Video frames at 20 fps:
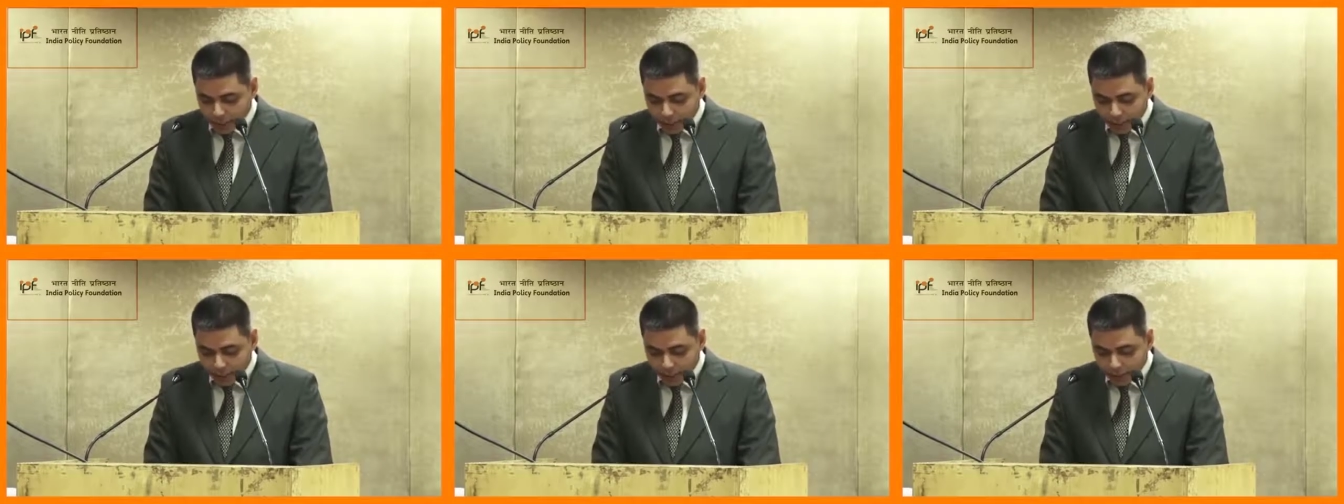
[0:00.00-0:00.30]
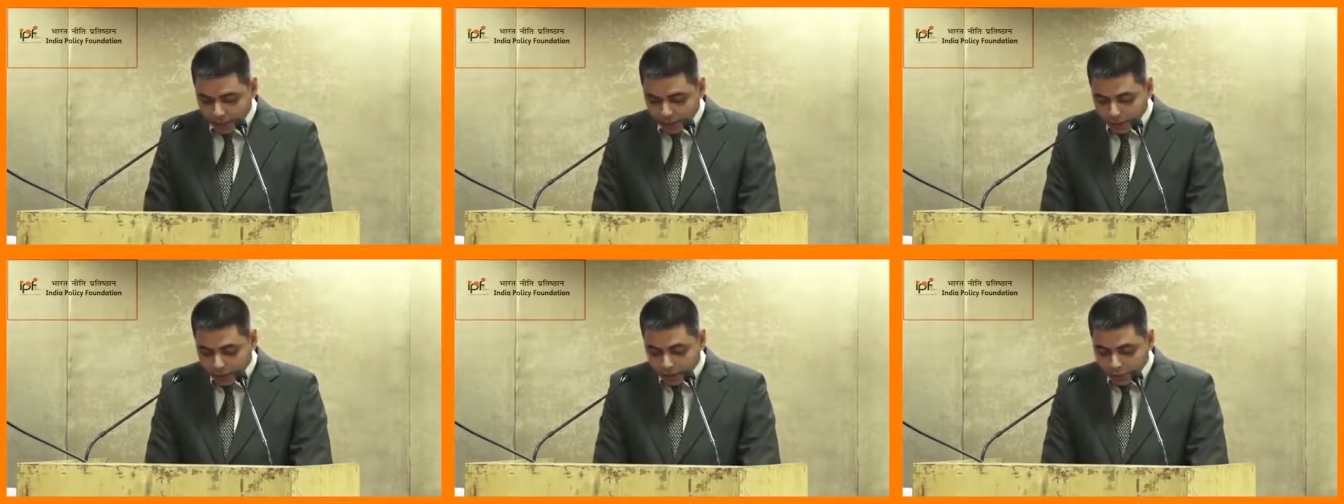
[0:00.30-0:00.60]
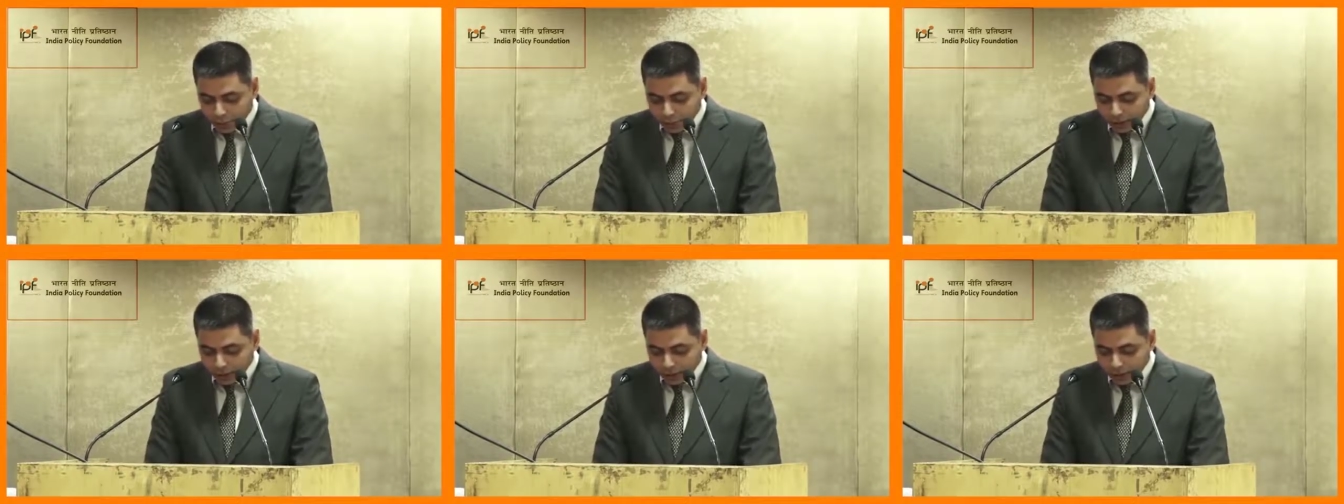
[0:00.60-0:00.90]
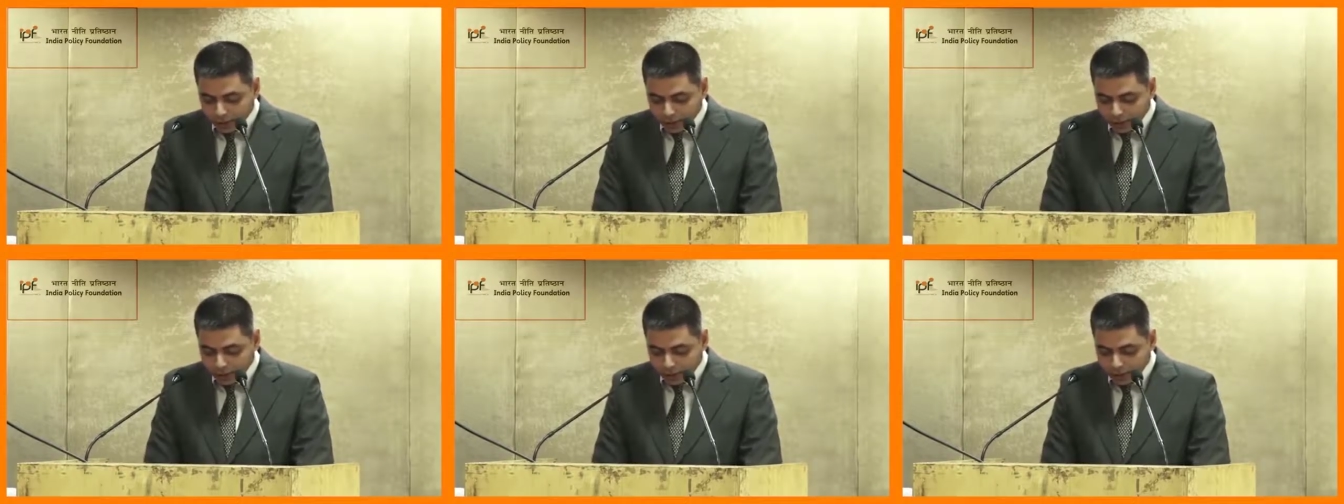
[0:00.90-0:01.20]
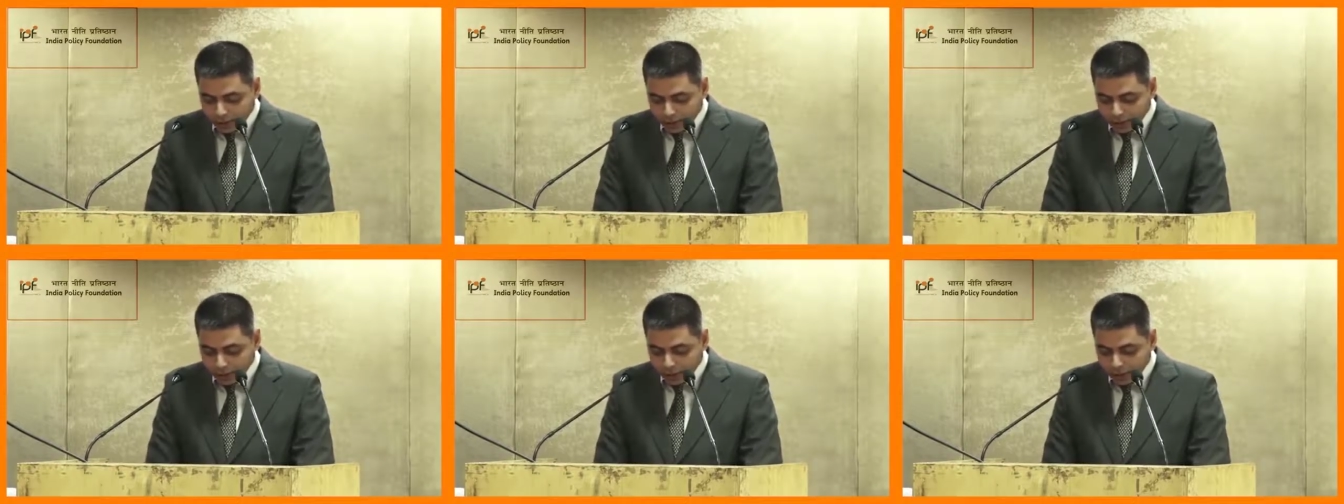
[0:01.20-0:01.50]
Later, during the
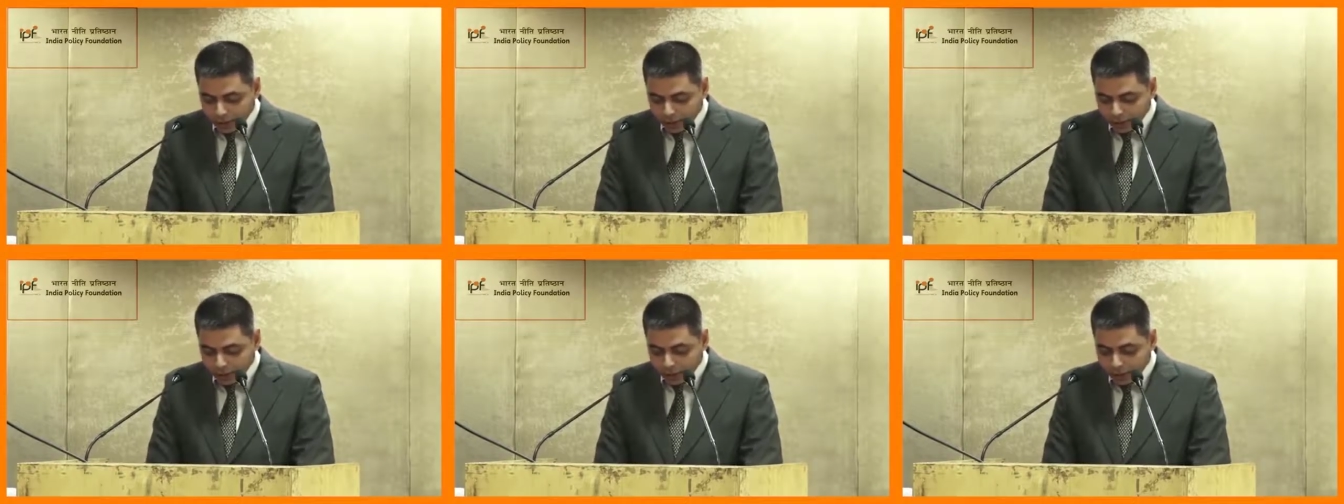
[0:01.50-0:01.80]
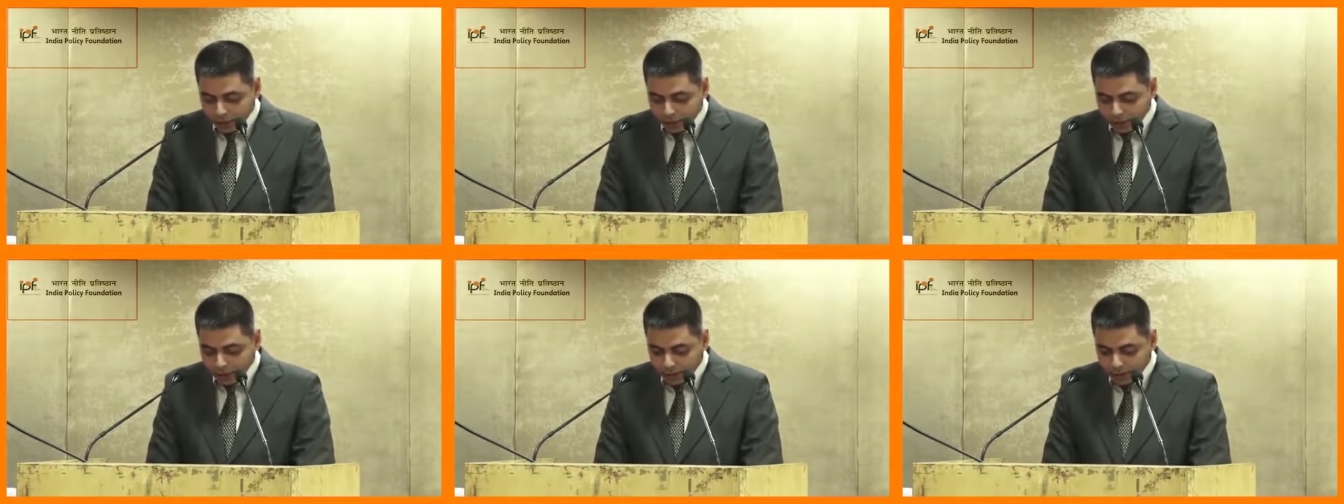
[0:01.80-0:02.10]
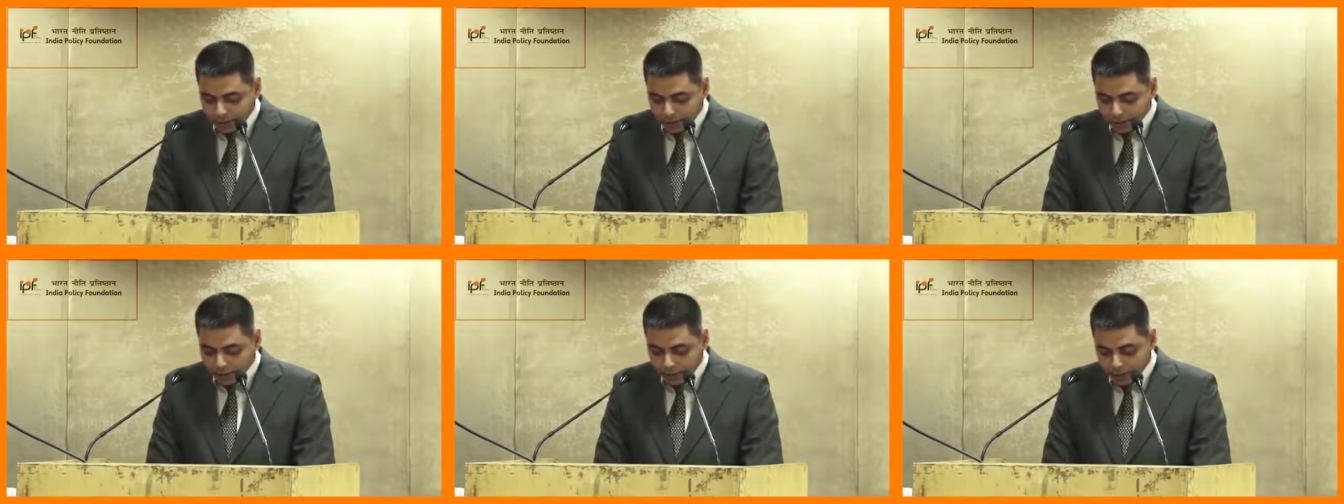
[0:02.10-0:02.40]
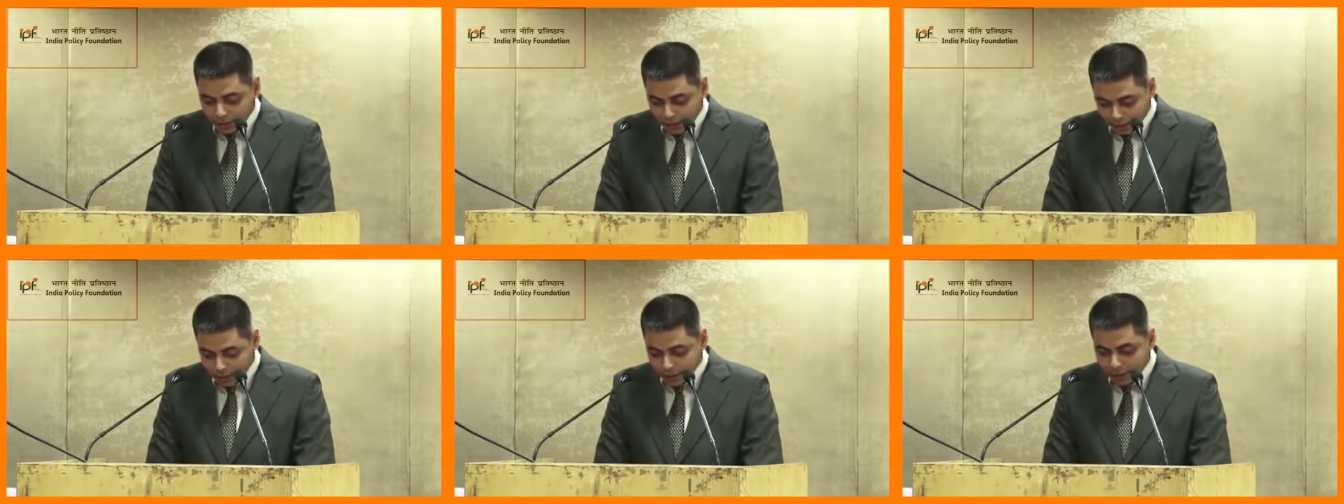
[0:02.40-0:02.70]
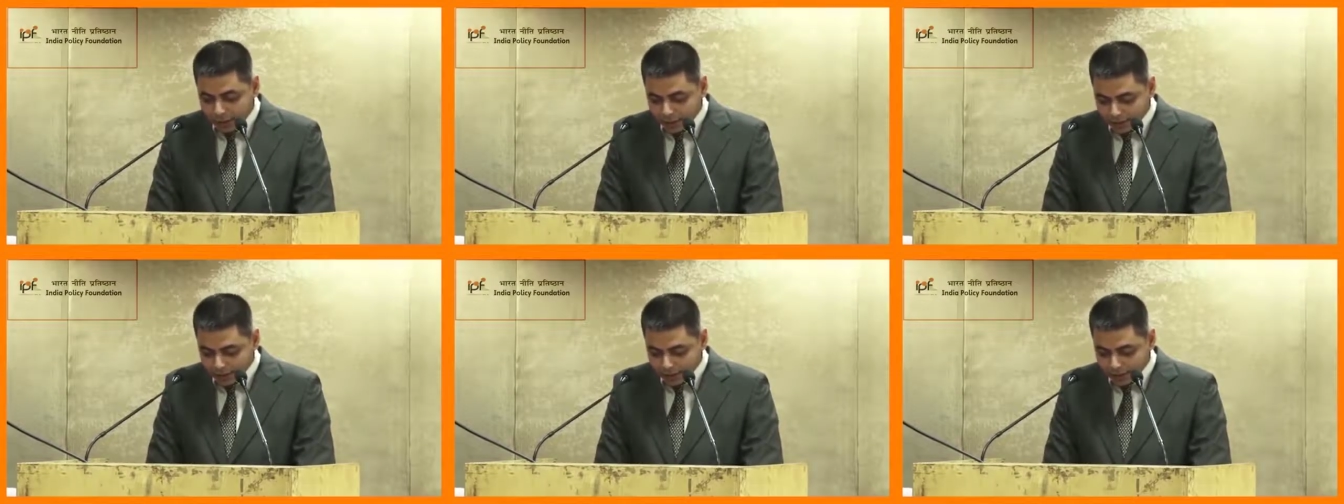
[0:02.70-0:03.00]
trial, some of the guards
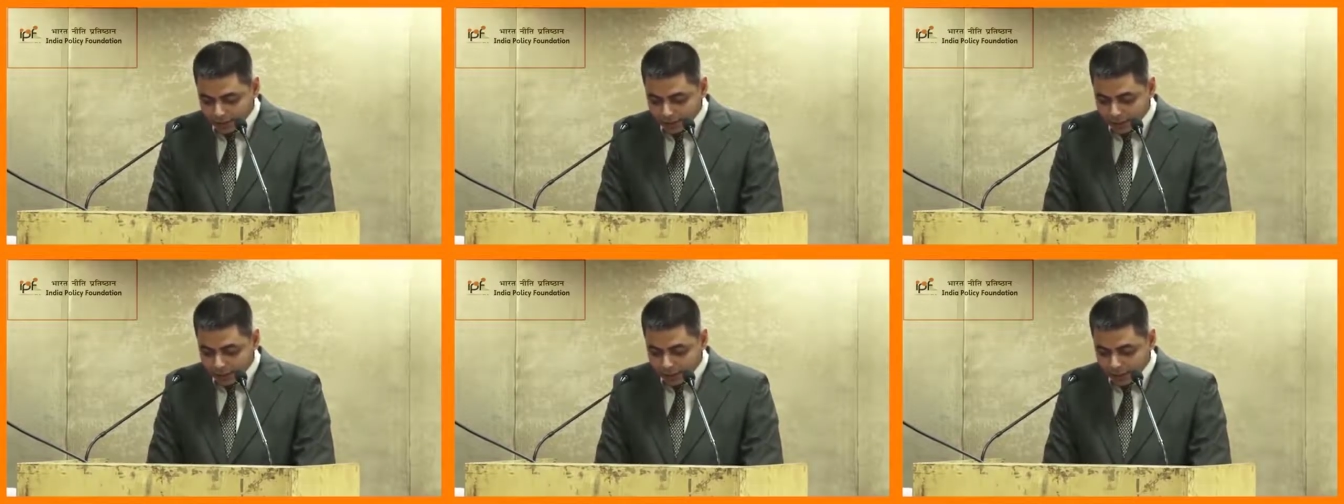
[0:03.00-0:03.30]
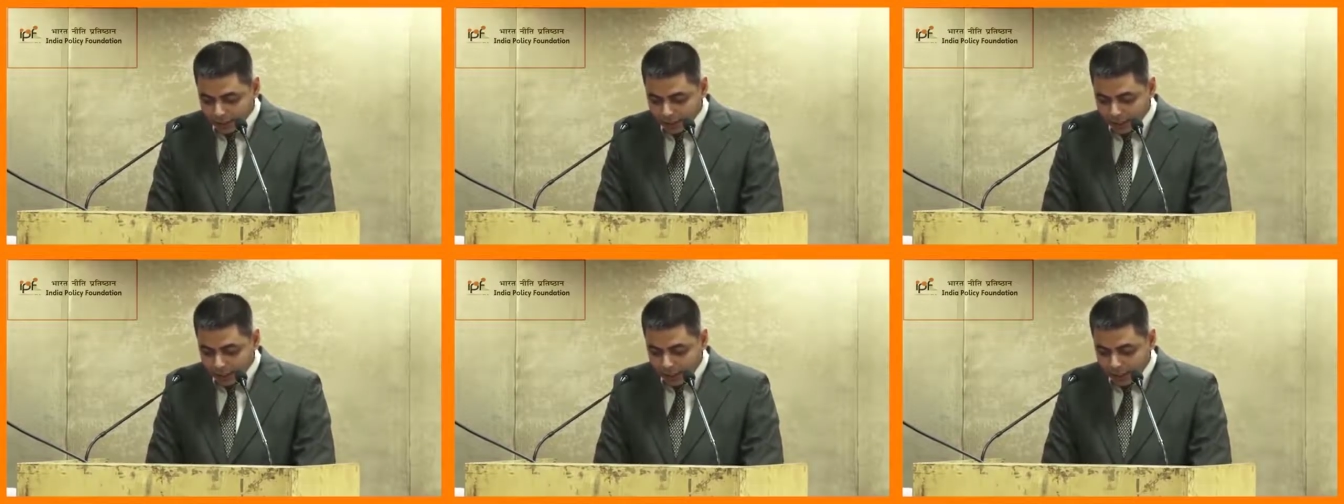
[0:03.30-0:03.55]
said